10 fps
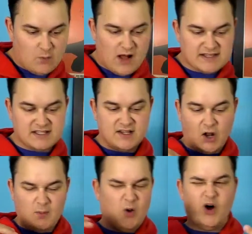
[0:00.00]
and while it's a
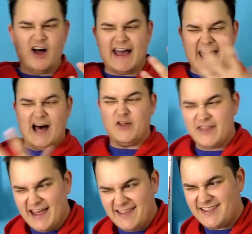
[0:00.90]
little more out
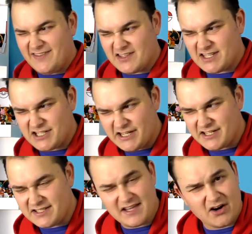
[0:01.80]
there than the
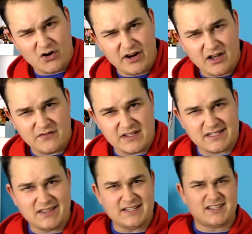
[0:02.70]
suggestions that are already on
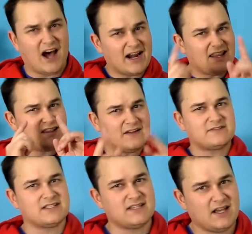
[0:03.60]
this list, I'd love
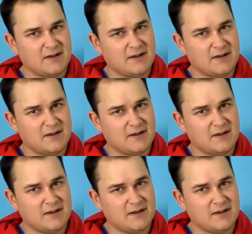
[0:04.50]
to see it